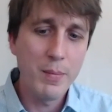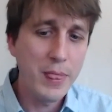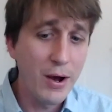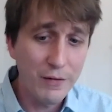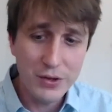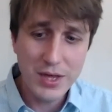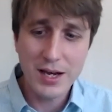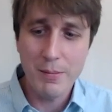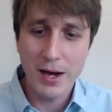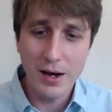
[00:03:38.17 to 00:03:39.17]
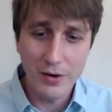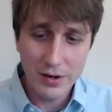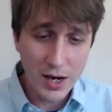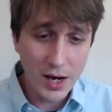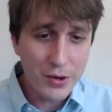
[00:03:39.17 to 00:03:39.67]
Now, if you think
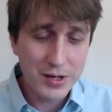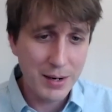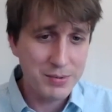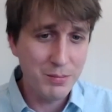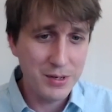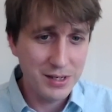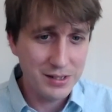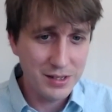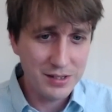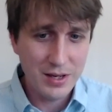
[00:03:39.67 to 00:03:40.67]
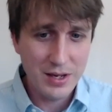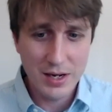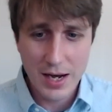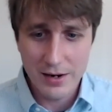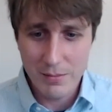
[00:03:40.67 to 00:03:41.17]
about other types of businesses in the
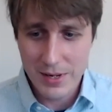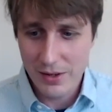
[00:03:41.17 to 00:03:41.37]
economy,